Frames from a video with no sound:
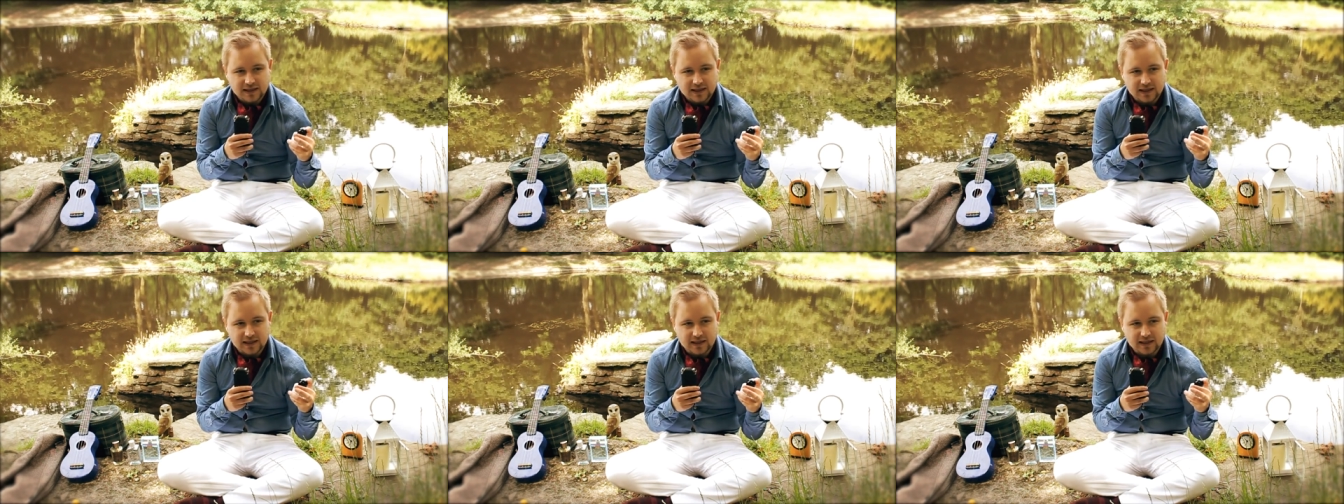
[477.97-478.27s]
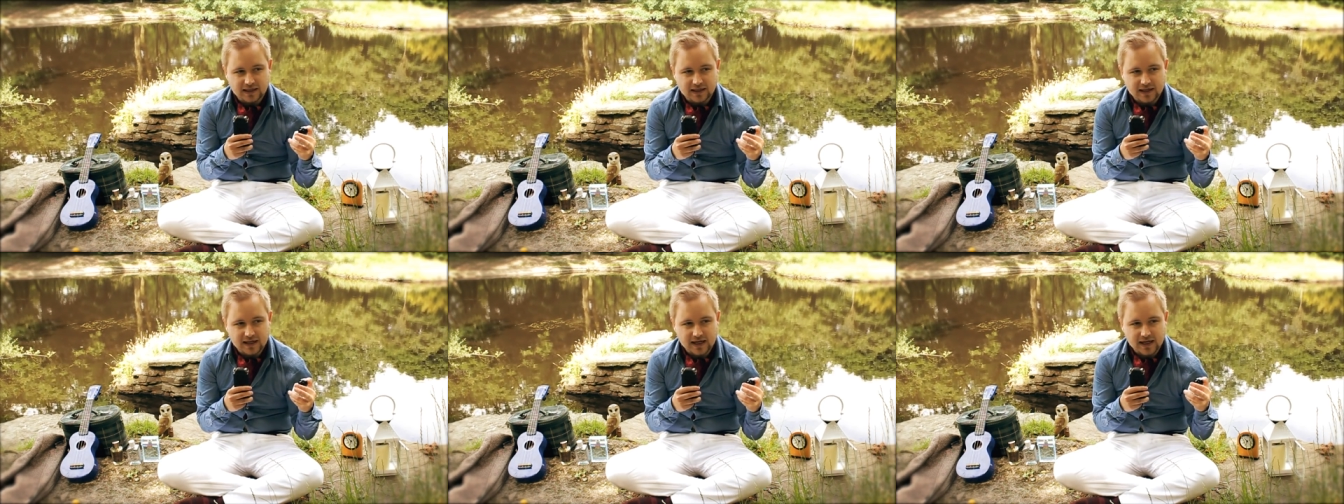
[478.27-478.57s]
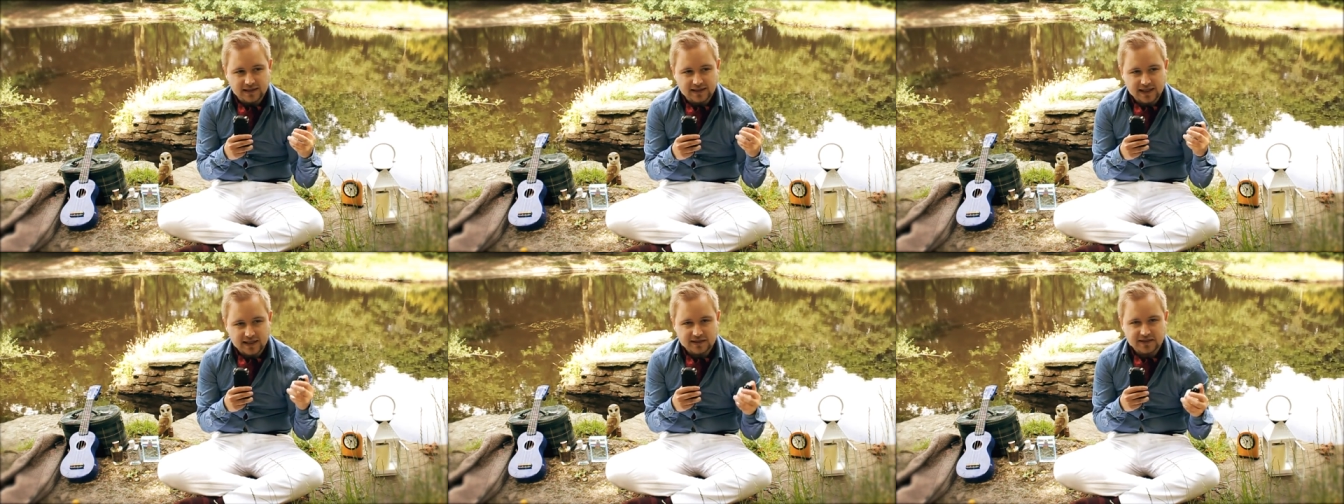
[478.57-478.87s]
Uh,
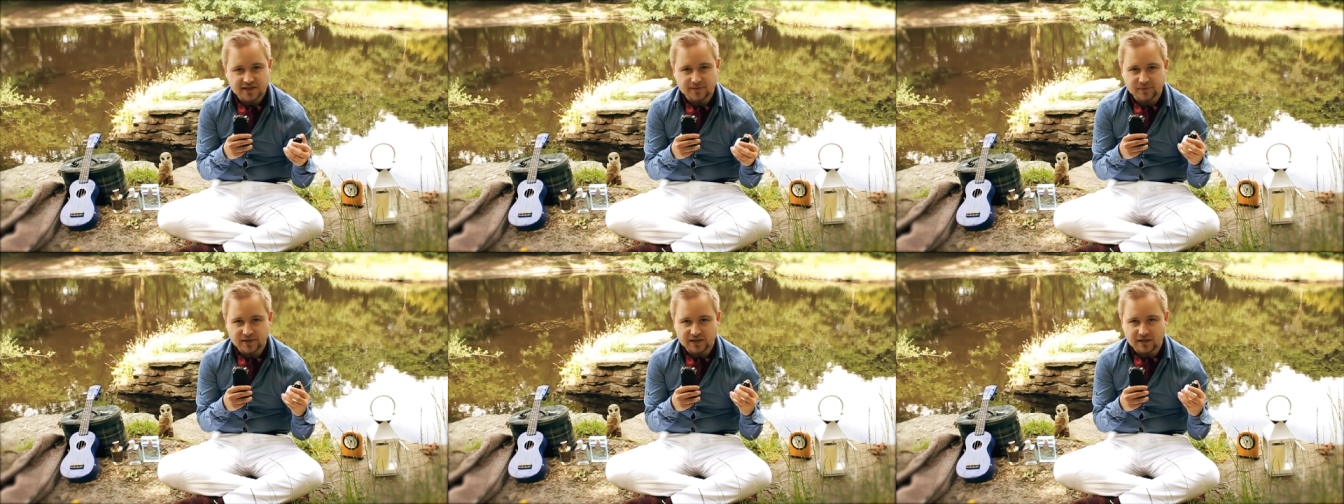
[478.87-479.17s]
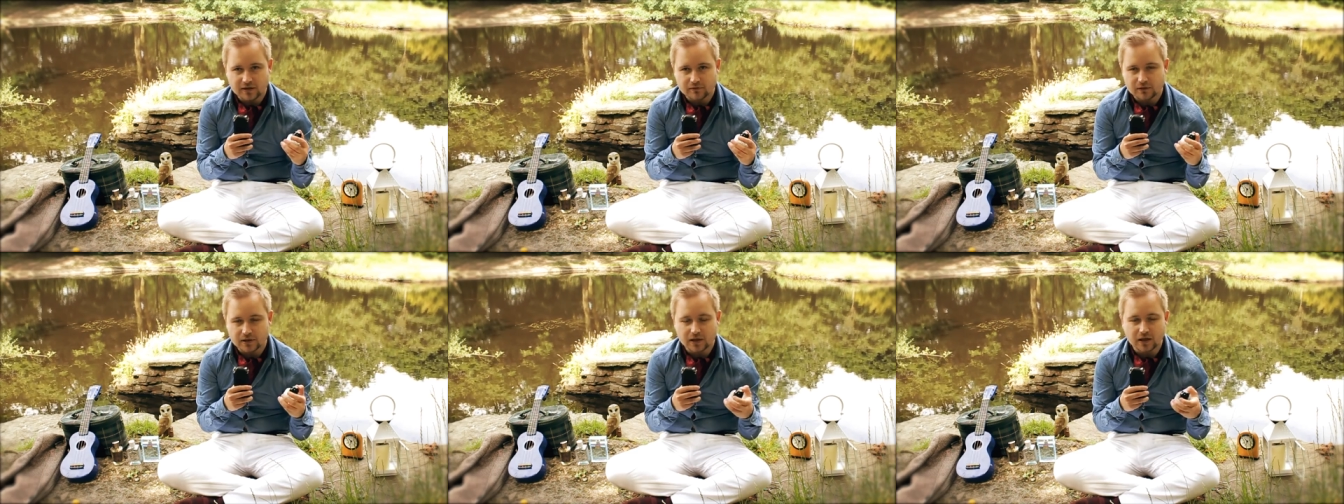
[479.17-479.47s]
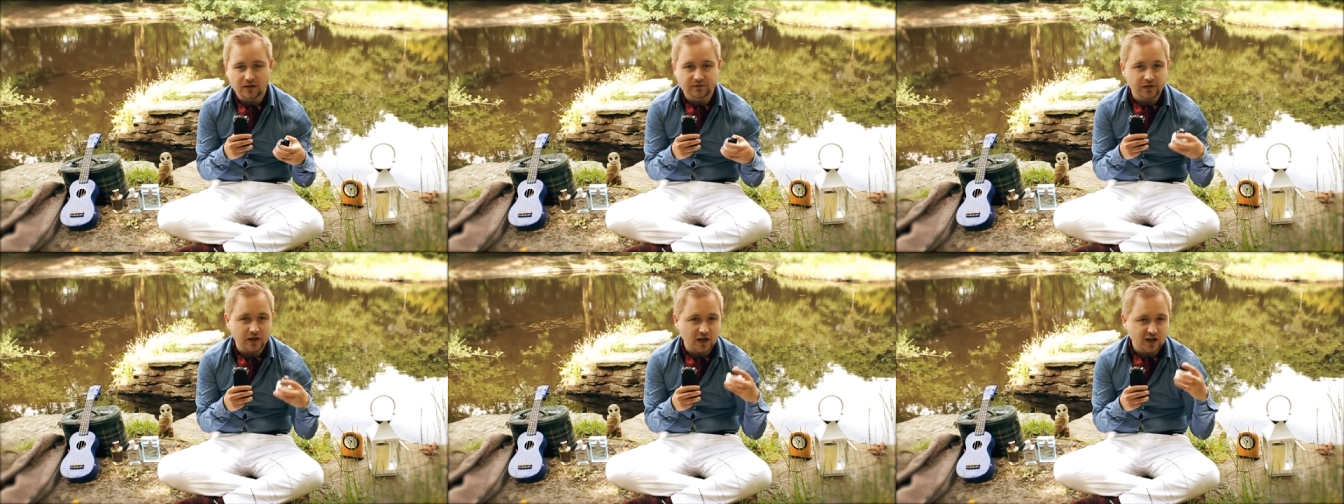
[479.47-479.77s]
and that's something that I really
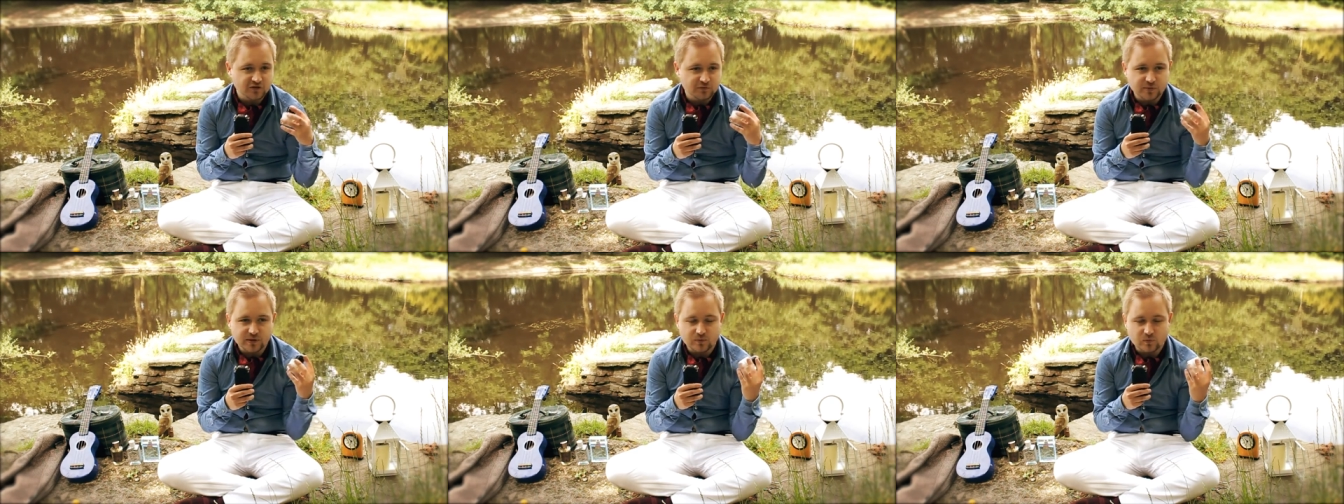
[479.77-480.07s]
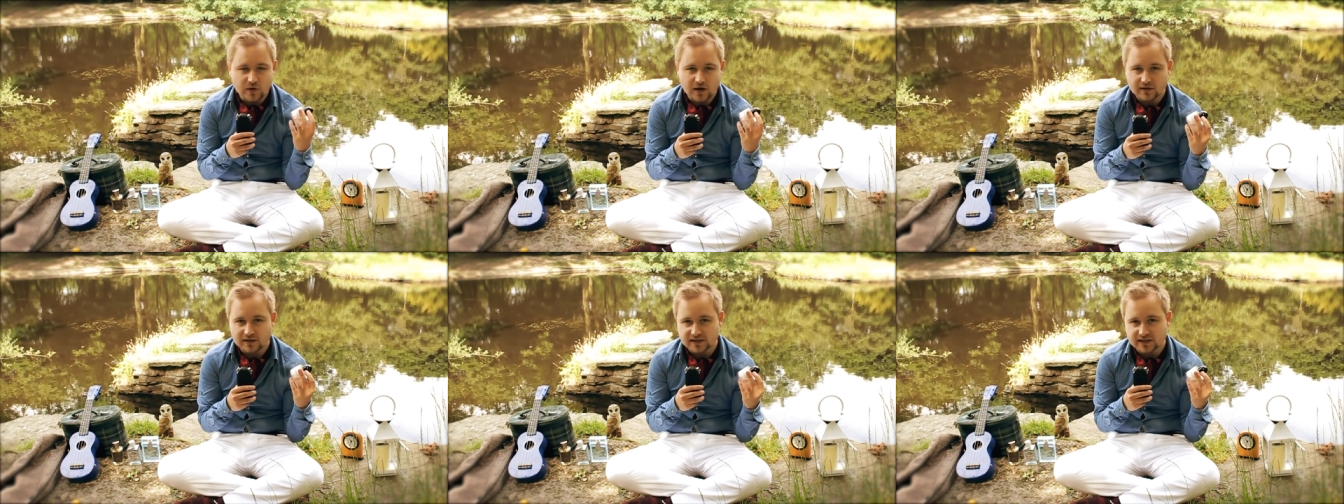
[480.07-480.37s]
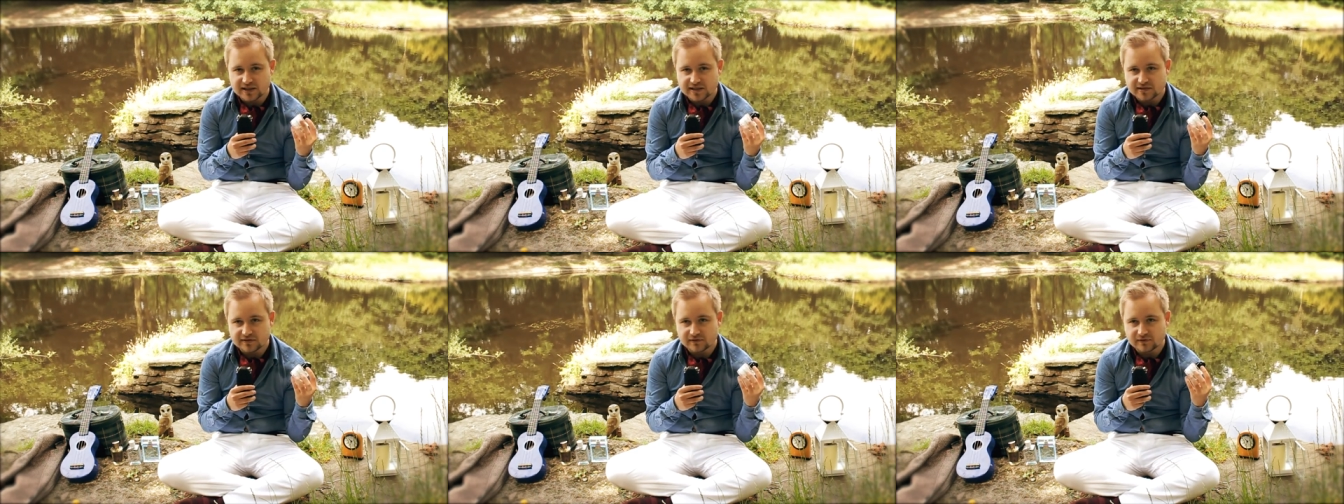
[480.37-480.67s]
love. I've been wearing
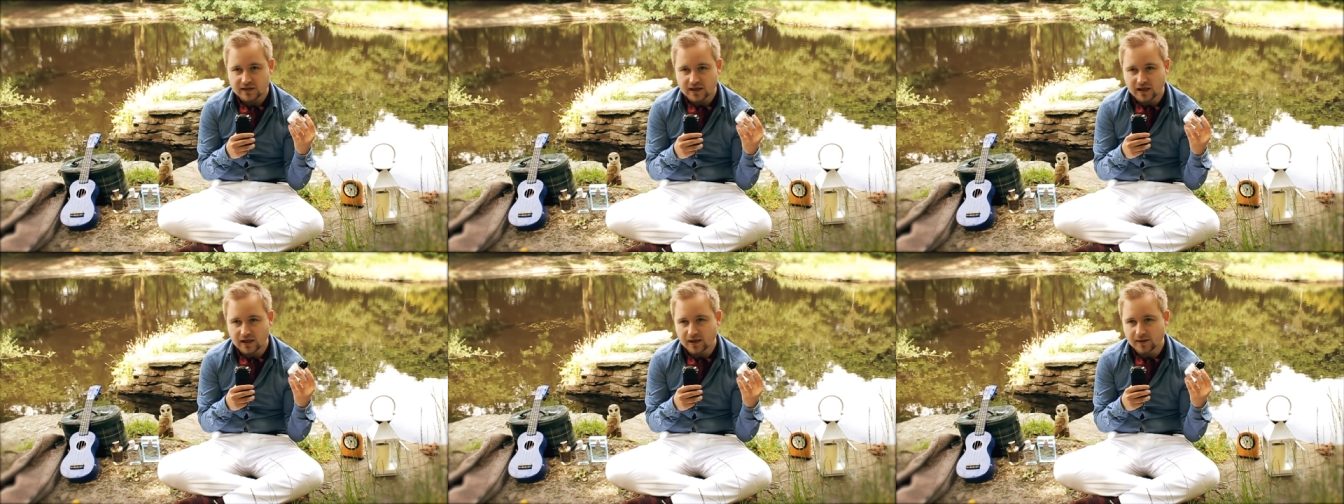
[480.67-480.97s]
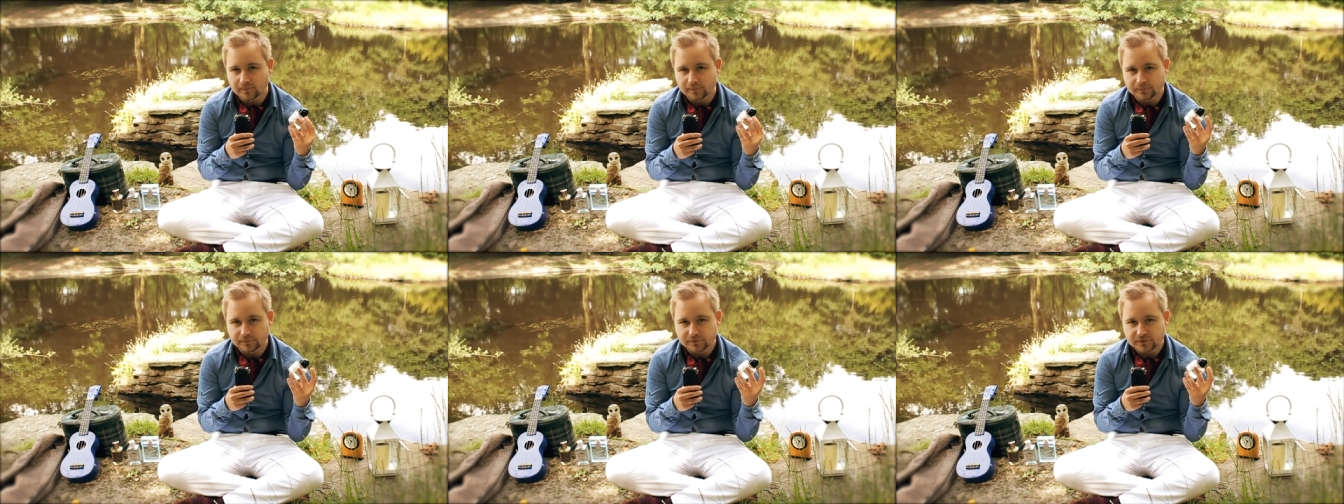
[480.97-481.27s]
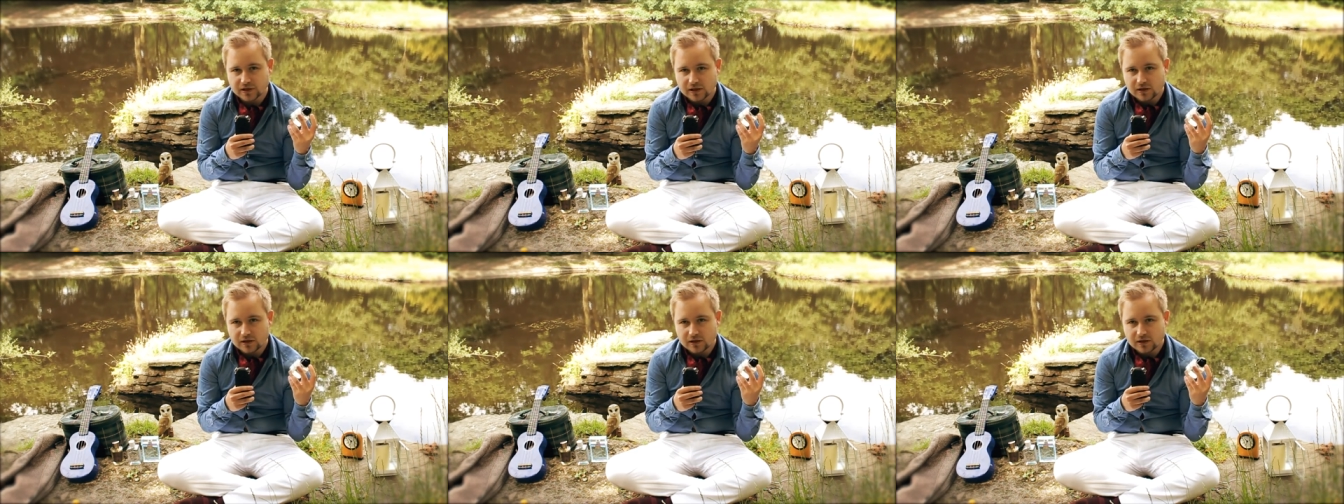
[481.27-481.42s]
this um,